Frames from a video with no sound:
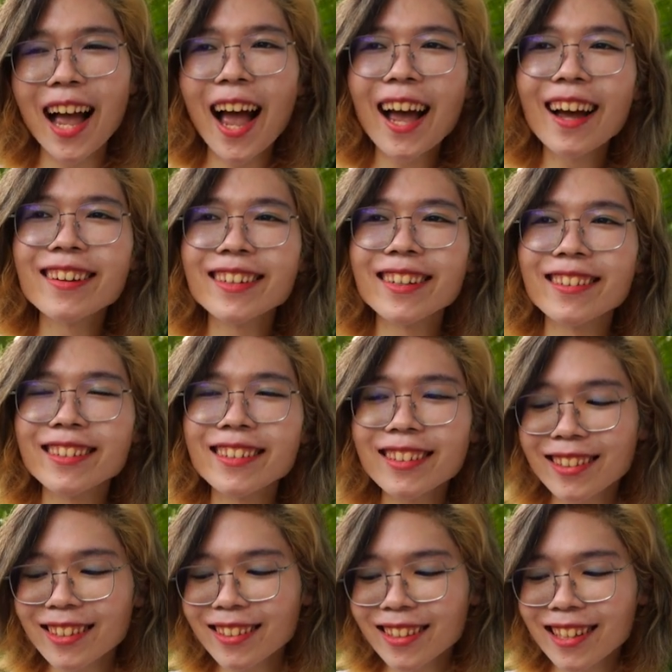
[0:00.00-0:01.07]
I don't know,
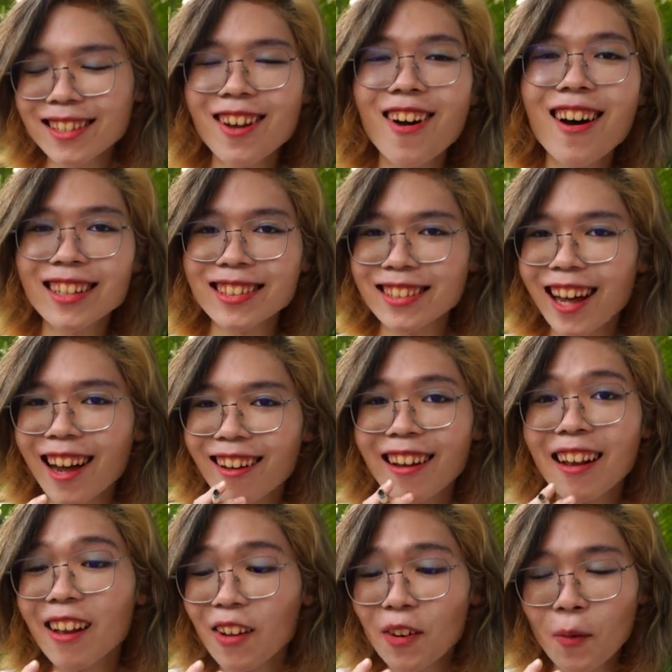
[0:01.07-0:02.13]
just just less
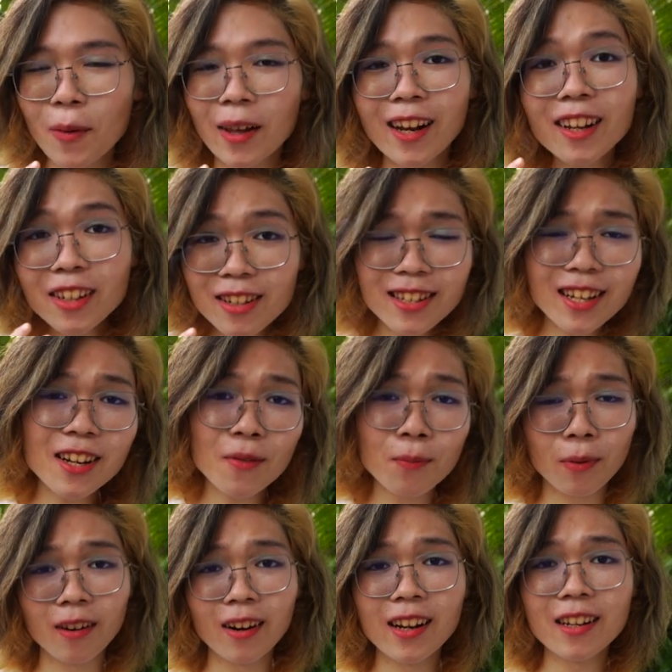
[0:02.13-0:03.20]
hostile a little bit. Not to say that
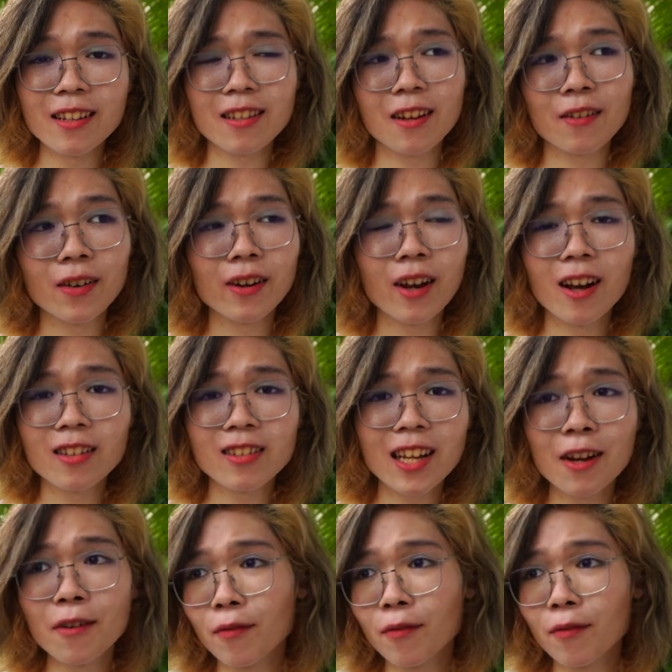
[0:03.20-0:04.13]
Berlin is like very hostile.